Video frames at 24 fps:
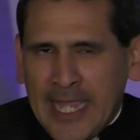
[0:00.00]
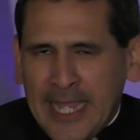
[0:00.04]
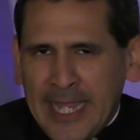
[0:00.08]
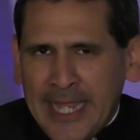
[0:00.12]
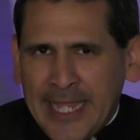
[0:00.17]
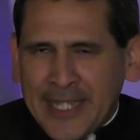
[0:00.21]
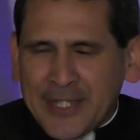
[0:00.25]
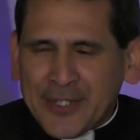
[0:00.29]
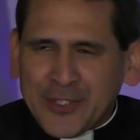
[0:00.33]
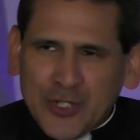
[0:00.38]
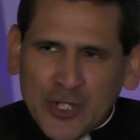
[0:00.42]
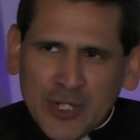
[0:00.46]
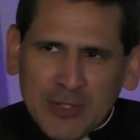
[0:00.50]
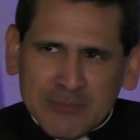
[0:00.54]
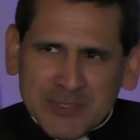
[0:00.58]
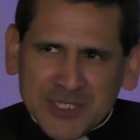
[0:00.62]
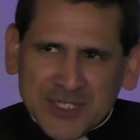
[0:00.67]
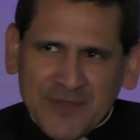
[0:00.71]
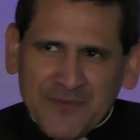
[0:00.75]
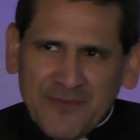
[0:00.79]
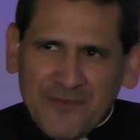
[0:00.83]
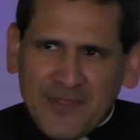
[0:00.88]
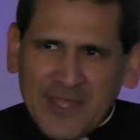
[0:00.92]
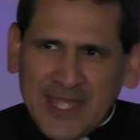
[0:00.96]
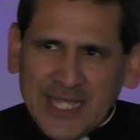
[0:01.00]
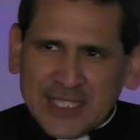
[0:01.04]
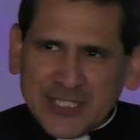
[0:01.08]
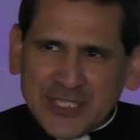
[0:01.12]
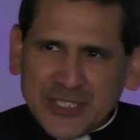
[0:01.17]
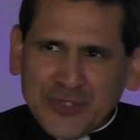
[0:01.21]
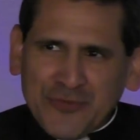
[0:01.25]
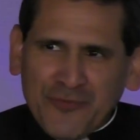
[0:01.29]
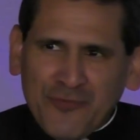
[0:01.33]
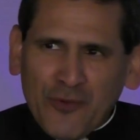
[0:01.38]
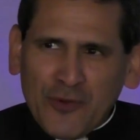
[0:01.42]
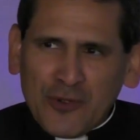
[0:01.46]
In terms of
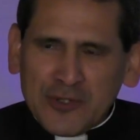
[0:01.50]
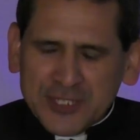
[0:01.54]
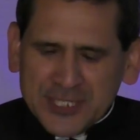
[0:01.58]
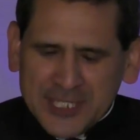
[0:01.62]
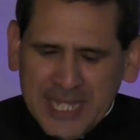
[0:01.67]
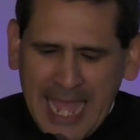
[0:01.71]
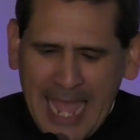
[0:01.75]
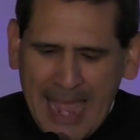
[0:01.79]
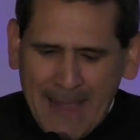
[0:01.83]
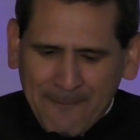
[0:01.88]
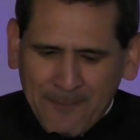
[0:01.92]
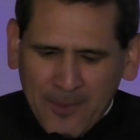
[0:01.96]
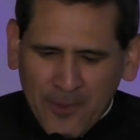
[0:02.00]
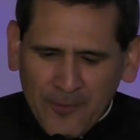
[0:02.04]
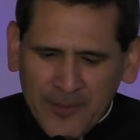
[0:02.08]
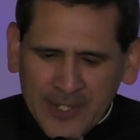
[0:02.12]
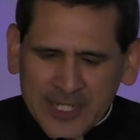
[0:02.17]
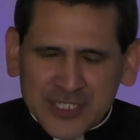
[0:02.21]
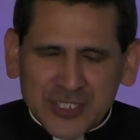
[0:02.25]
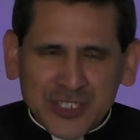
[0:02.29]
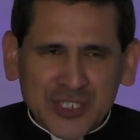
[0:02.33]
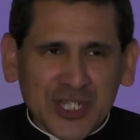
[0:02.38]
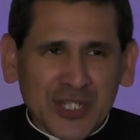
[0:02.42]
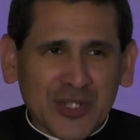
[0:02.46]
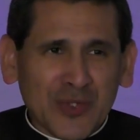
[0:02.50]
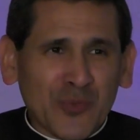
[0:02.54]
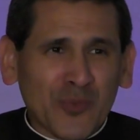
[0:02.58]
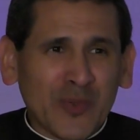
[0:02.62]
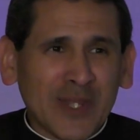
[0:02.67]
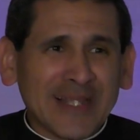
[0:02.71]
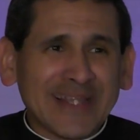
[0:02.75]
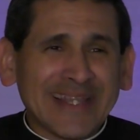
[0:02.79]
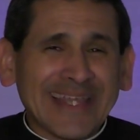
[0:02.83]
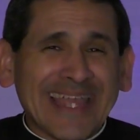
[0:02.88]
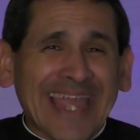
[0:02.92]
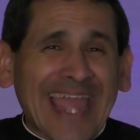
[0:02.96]
this first apparition,
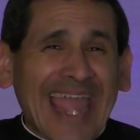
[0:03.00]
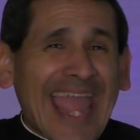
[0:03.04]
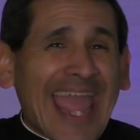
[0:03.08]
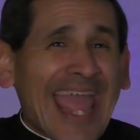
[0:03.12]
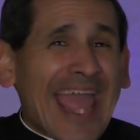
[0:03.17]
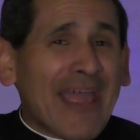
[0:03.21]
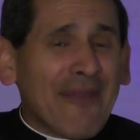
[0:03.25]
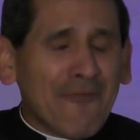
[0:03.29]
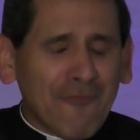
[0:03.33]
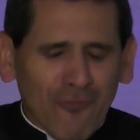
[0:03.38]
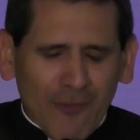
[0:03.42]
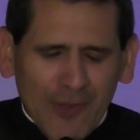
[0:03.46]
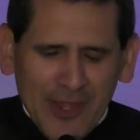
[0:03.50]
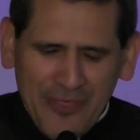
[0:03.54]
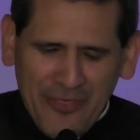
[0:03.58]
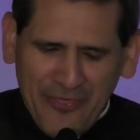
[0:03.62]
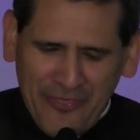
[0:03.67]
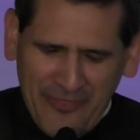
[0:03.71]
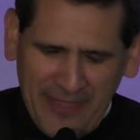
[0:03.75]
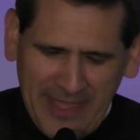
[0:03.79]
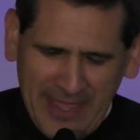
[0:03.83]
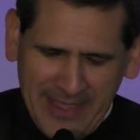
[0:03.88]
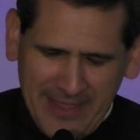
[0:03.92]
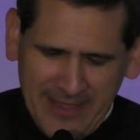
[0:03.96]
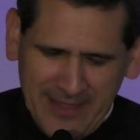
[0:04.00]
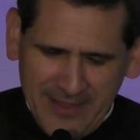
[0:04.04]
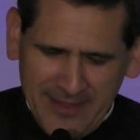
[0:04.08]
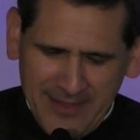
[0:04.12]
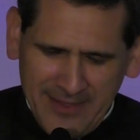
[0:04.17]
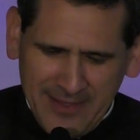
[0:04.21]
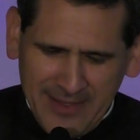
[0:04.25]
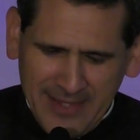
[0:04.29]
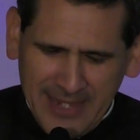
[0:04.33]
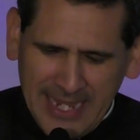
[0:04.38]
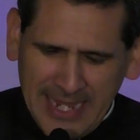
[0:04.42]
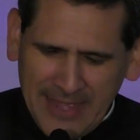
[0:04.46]
really
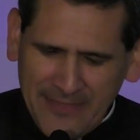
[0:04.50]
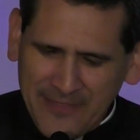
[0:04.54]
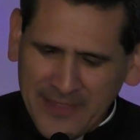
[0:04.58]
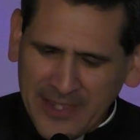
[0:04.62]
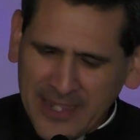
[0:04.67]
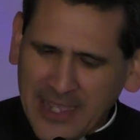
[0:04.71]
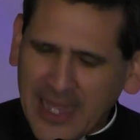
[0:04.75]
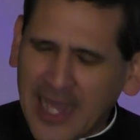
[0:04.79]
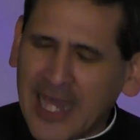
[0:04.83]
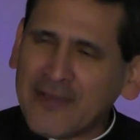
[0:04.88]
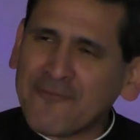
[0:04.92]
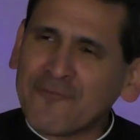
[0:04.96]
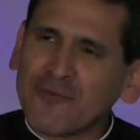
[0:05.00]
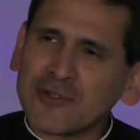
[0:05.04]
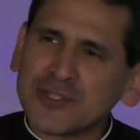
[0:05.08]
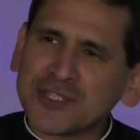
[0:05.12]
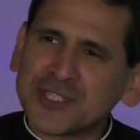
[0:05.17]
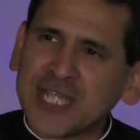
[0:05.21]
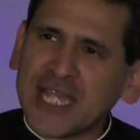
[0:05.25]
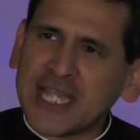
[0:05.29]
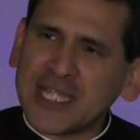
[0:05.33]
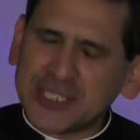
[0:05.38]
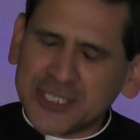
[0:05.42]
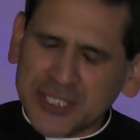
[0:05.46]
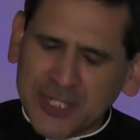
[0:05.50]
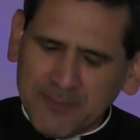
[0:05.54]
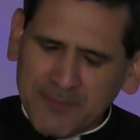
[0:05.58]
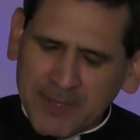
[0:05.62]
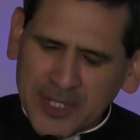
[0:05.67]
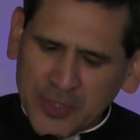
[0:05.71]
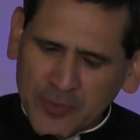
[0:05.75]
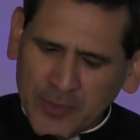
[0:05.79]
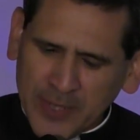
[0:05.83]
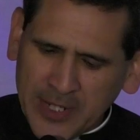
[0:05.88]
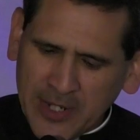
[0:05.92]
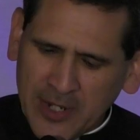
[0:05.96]
everything in the conversation
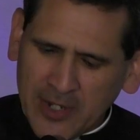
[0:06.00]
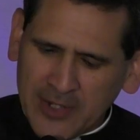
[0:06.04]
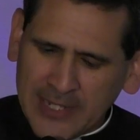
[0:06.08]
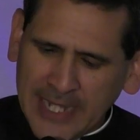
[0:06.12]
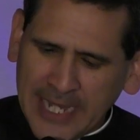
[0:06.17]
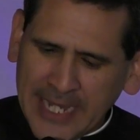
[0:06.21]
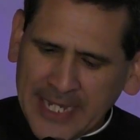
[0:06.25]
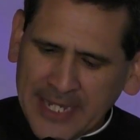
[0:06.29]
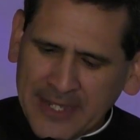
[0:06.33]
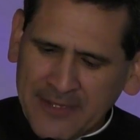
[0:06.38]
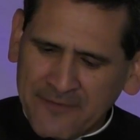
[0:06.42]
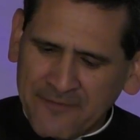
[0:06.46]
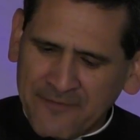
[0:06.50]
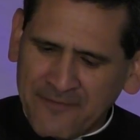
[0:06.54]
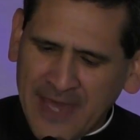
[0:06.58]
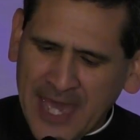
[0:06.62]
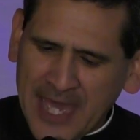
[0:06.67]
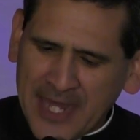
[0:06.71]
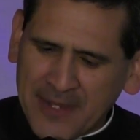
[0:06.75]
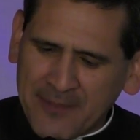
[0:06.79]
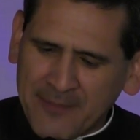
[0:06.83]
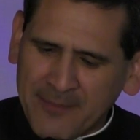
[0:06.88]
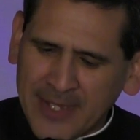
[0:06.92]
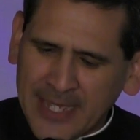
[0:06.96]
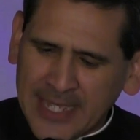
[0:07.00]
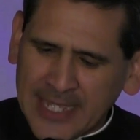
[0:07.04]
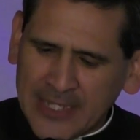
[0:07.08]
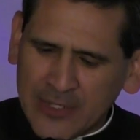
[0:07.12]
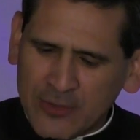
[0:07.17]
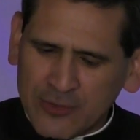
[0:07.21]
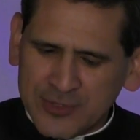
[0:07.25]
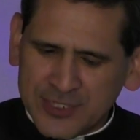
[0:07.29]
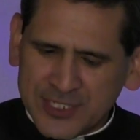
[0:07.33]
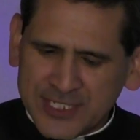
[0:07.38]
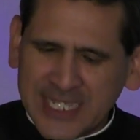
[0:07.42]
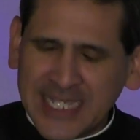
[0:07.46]
between Our Lady of Fatima and
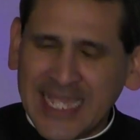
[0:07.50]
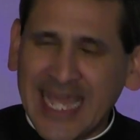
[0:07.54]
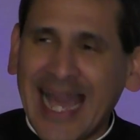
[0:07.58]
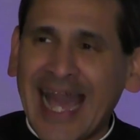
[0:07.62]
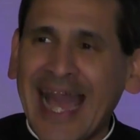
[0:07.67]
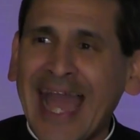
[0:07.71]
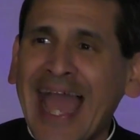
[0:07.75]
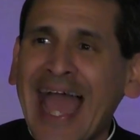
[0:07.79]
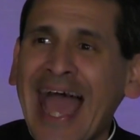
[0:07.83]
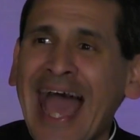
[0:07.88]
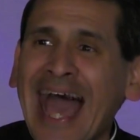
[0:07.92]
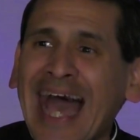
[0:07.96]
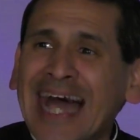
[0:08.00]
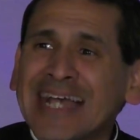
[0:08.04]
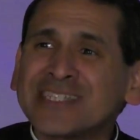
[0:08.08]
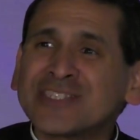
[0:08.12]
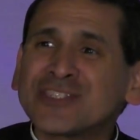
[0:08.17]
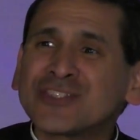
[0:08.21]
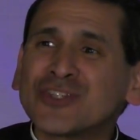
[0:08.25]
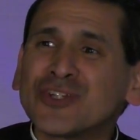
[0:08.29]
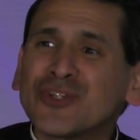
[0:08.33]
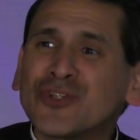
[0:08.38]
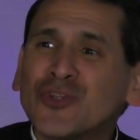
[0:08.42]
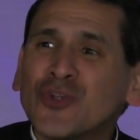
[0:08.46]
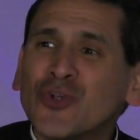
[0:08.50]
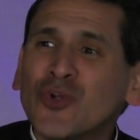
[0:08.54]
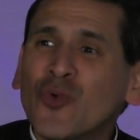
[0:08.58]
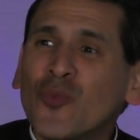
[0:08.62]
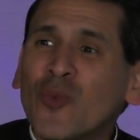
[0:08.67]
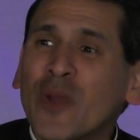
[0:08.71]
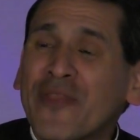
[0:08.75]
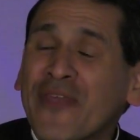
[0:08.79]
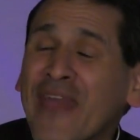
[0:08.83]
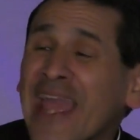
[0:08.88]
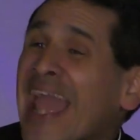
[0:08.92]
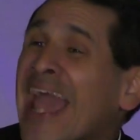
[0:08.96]
Lucia has to do
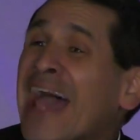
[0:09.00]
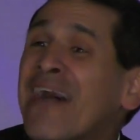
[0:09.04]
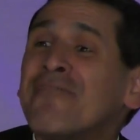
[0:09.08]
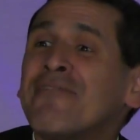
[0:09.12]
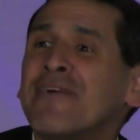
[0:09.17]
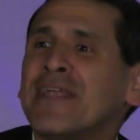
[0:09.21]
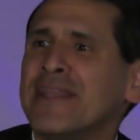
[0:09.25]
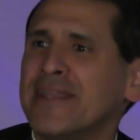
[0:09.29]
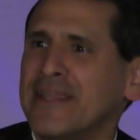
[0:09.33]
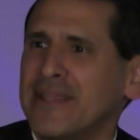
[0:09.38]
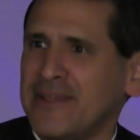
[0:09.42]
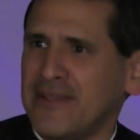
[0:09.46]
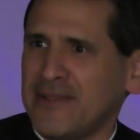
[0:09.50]
with heaven.